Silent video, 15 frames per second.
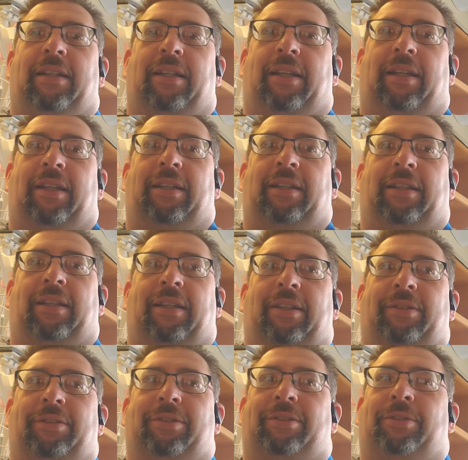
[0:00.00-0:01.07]
and he
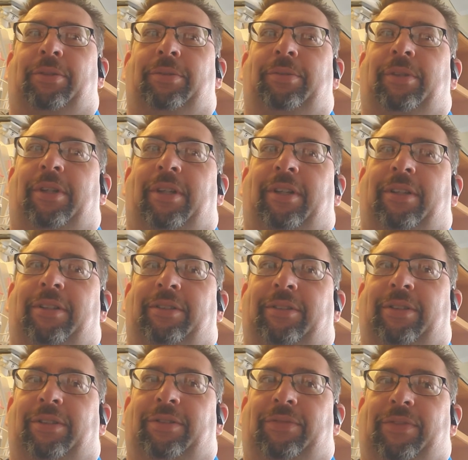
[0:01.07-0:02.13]
goes, So, uh,
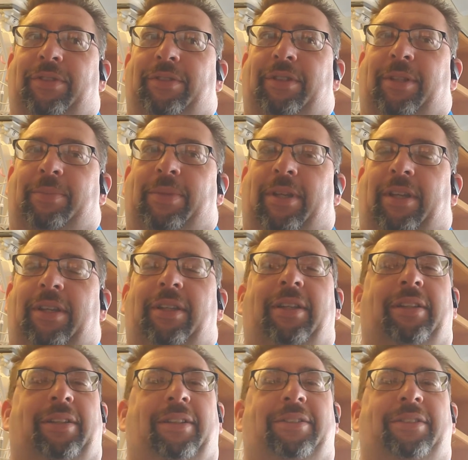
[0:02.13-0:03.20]
did you feel any
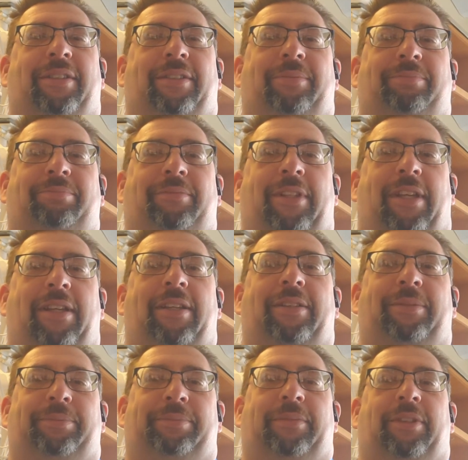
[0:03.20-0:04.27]
pain? And I said,
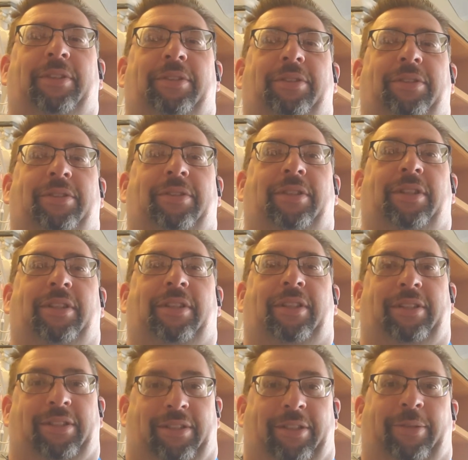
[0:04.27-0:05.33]
Yeah. He goes, You
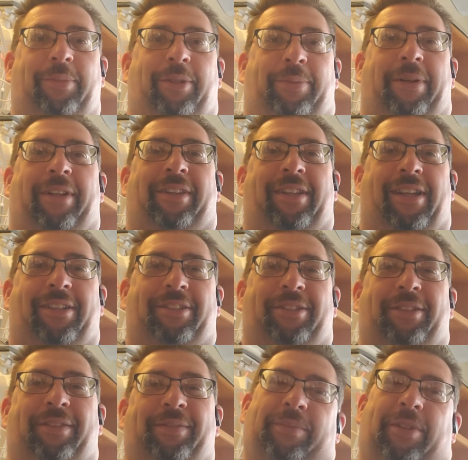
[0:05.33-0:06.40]
need to tell me about that
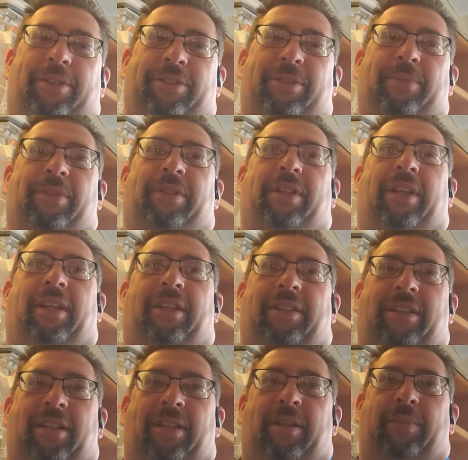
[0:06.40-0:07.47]
stuff. Ultimately,
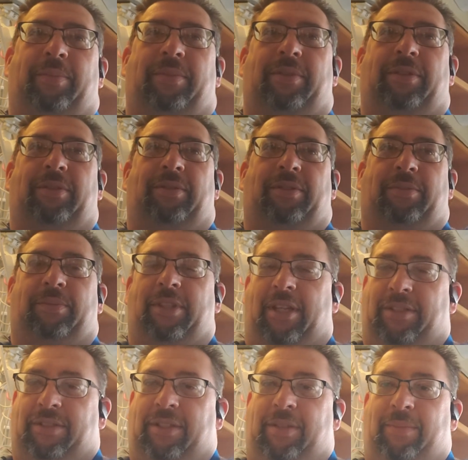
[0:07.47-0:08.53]
ended up doing some
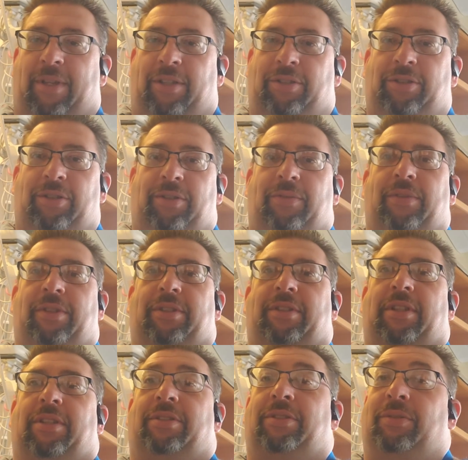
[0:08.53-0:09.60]
testing, made sure it was
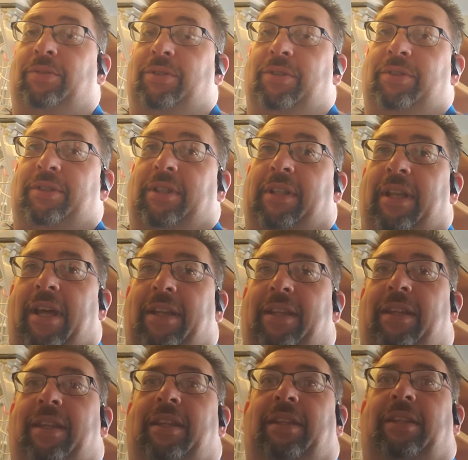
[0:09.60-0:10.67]
the sutures and not
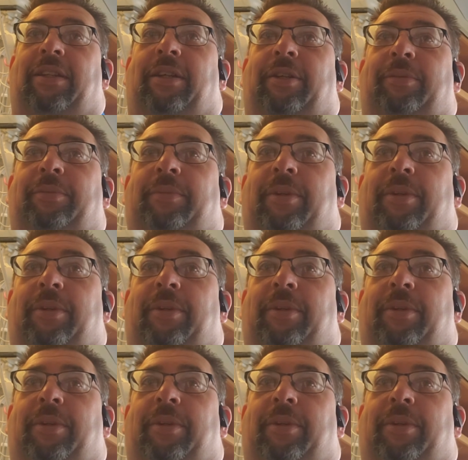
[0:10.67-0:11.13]
the um,